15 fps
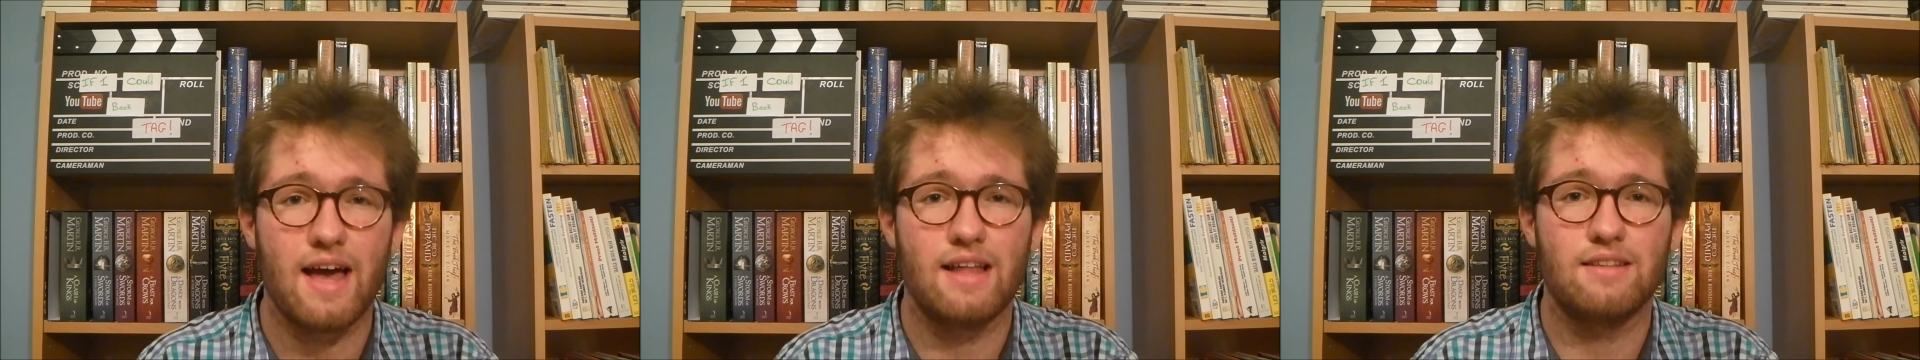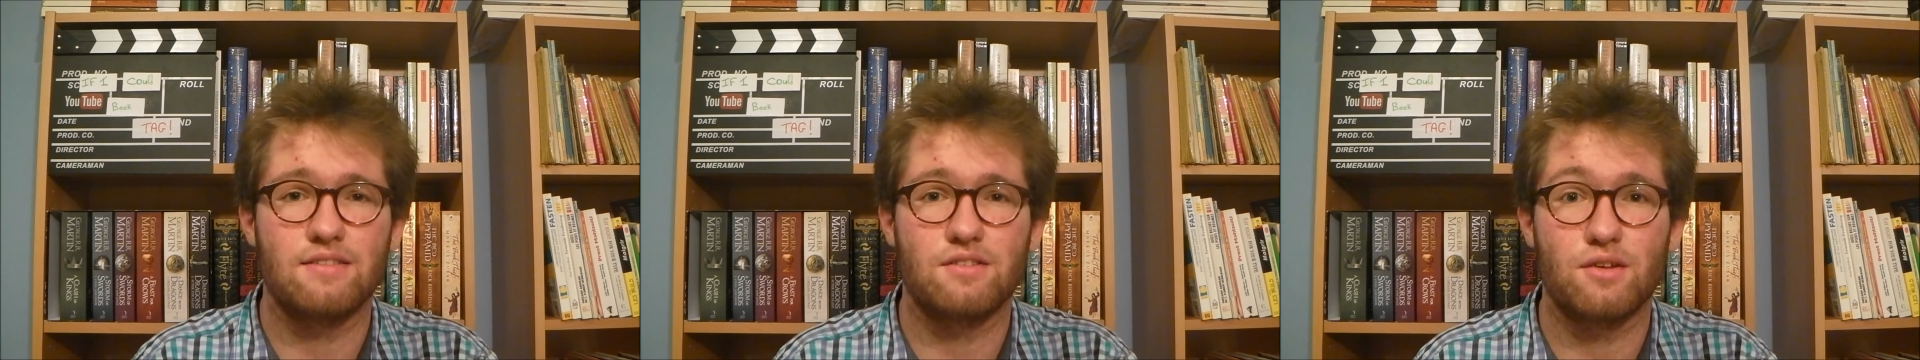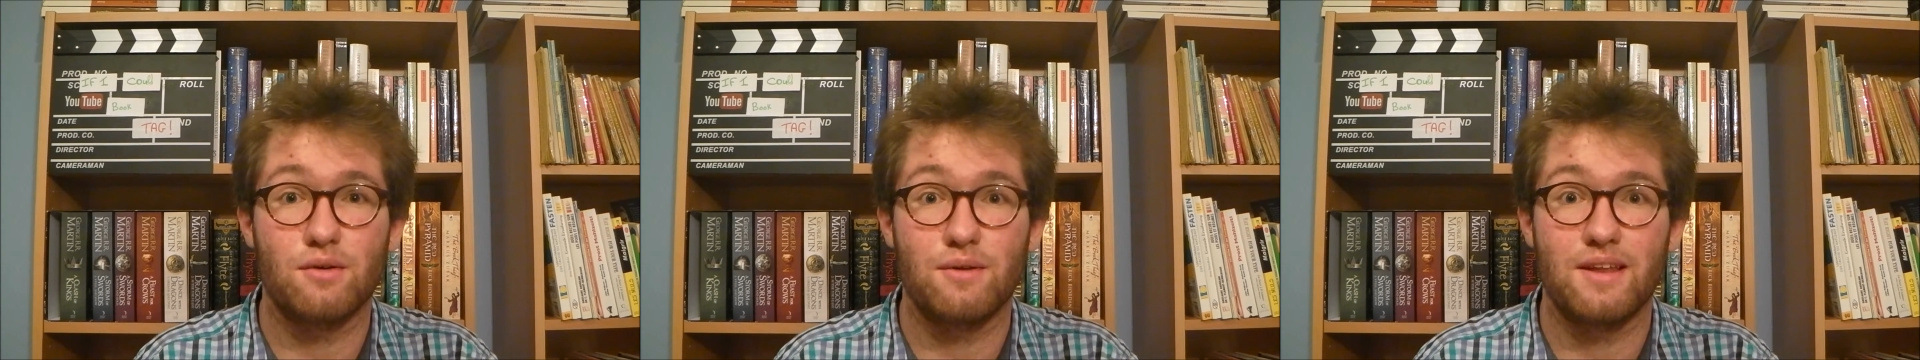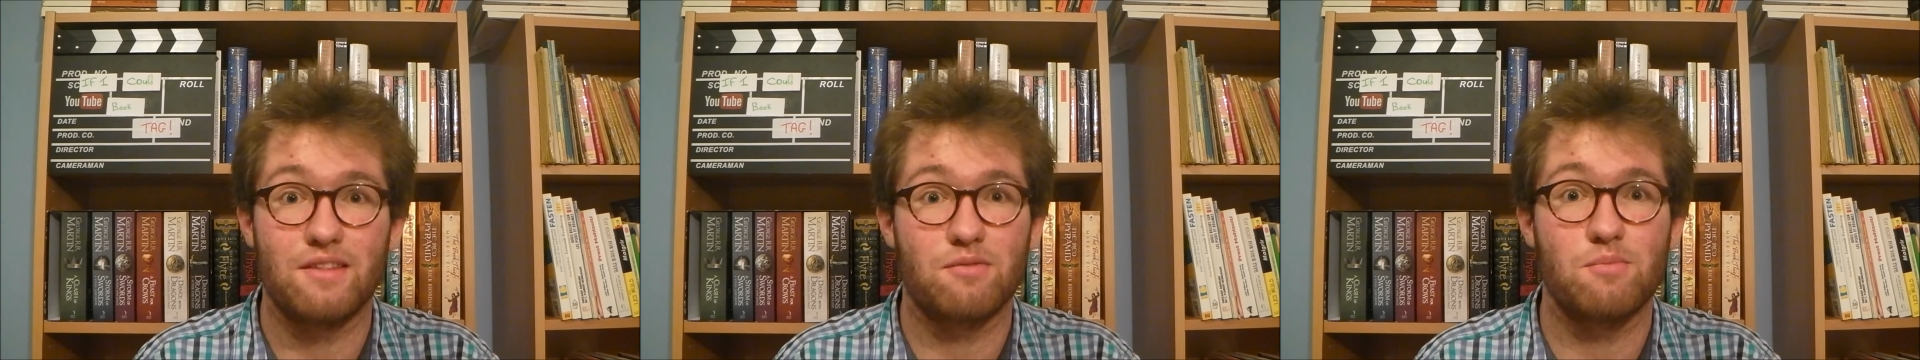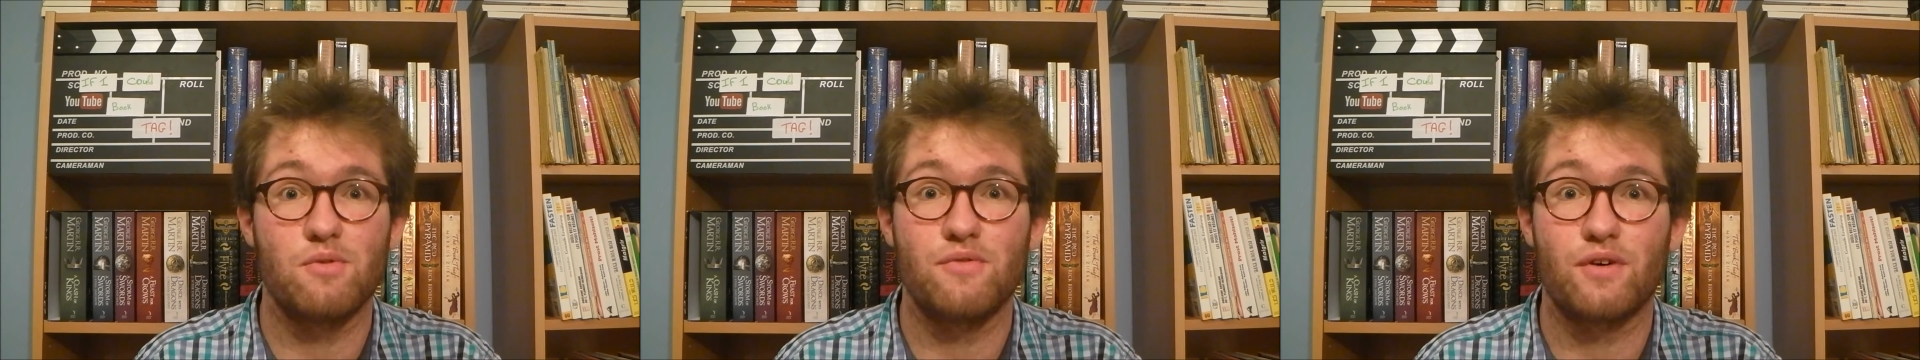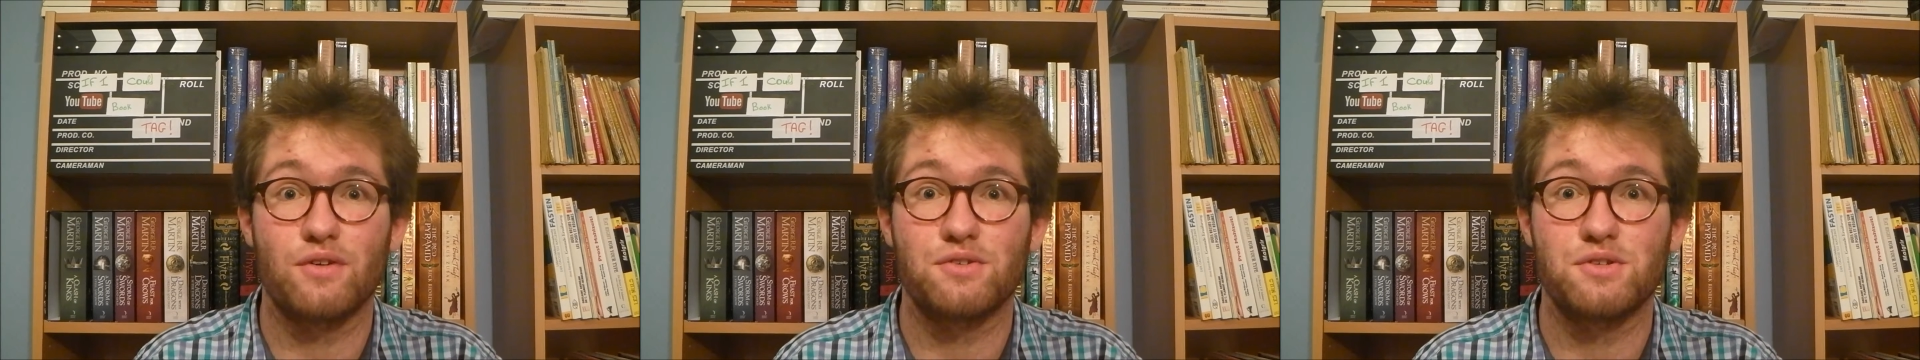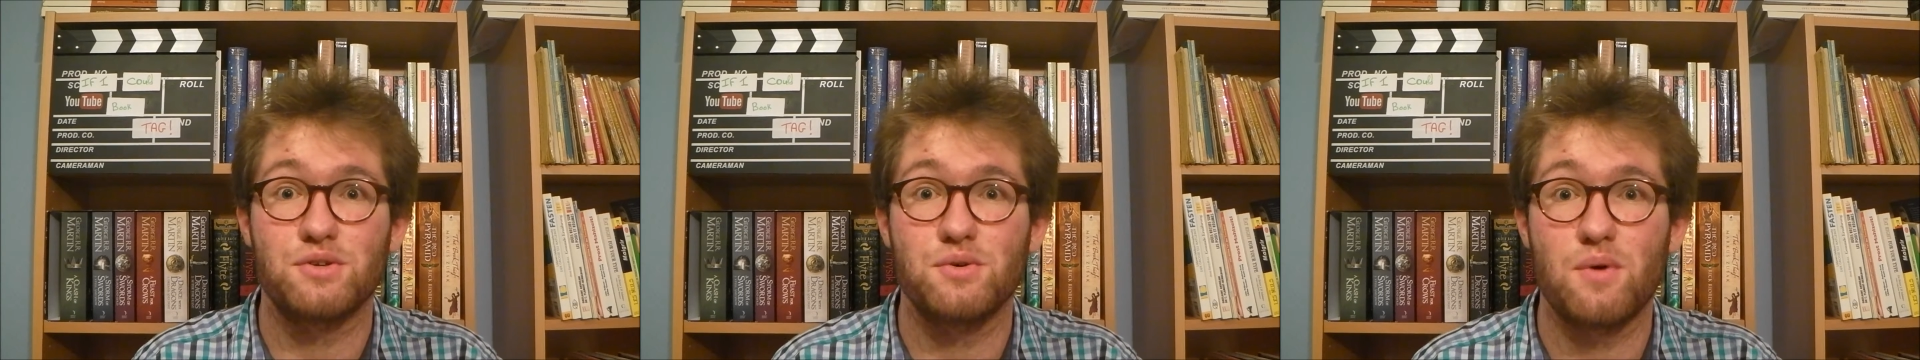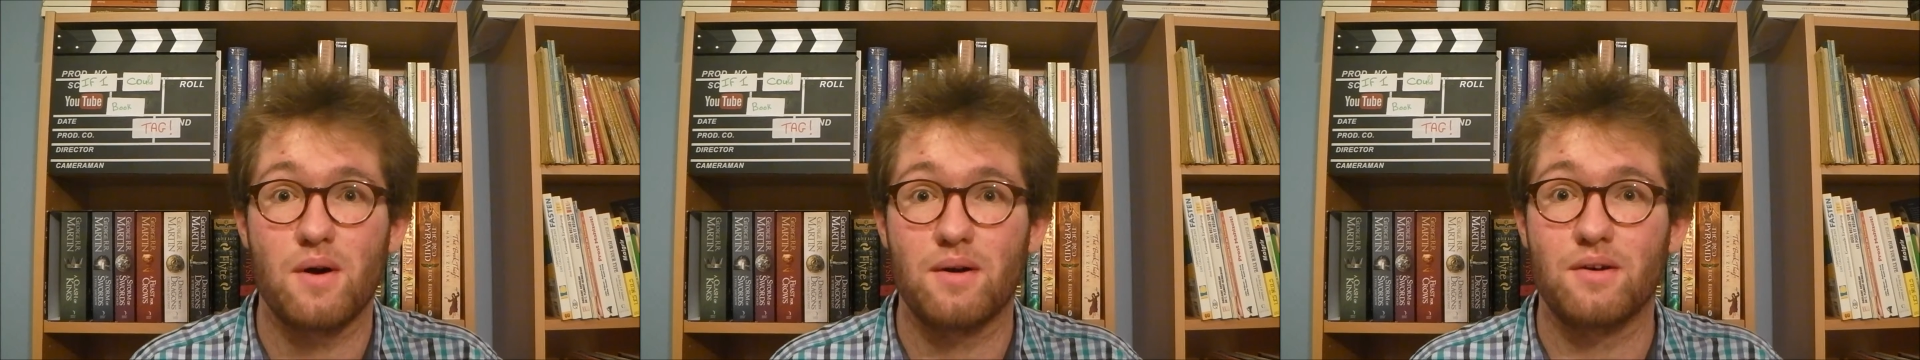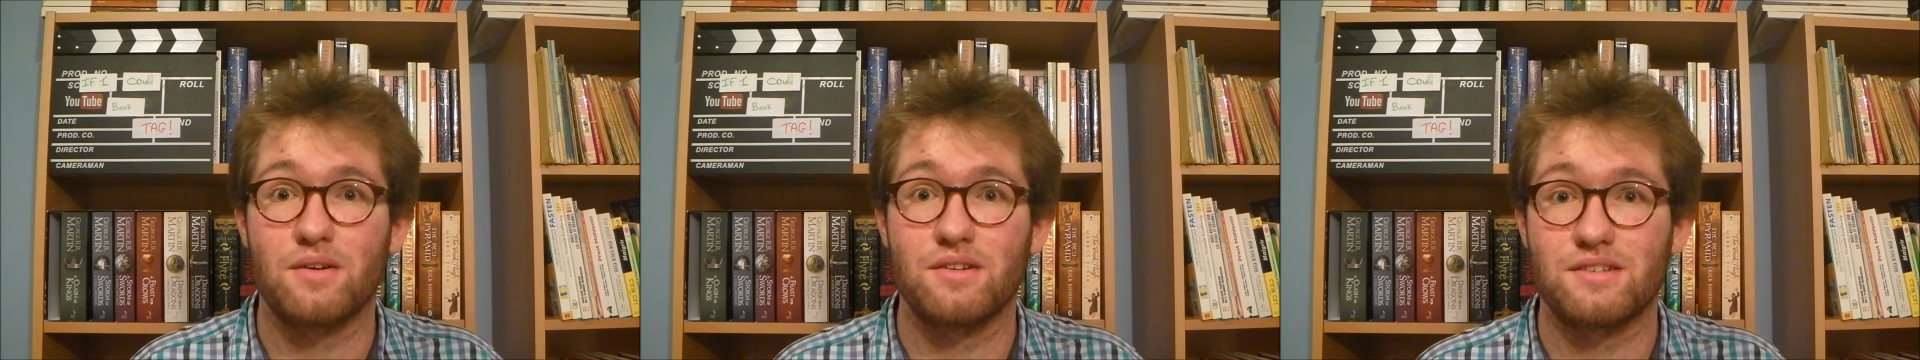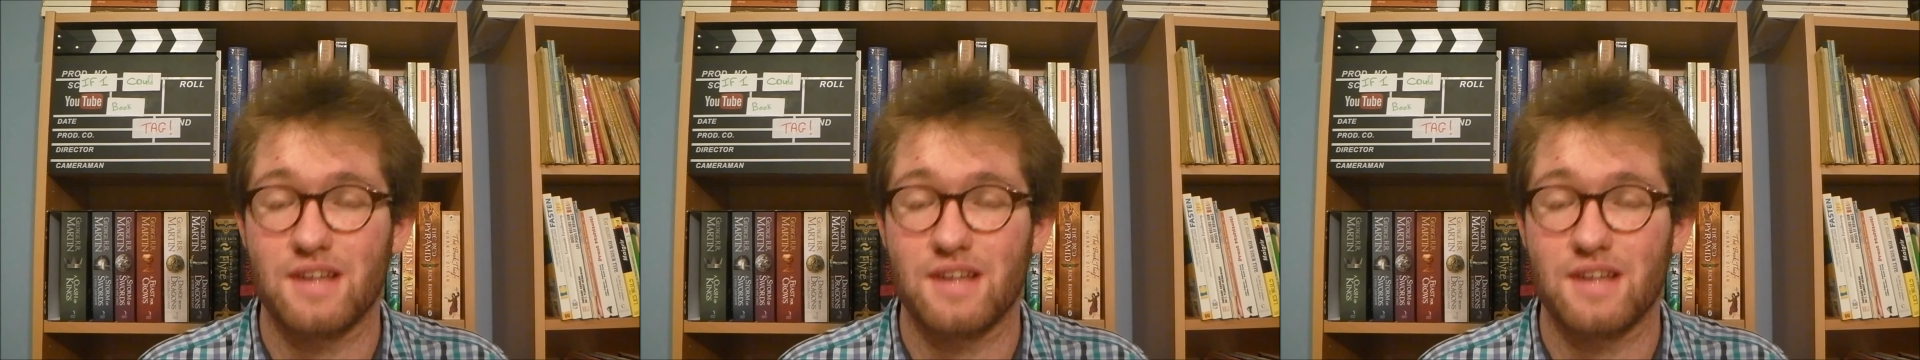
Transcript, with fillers: And so let's move on to who I'm going to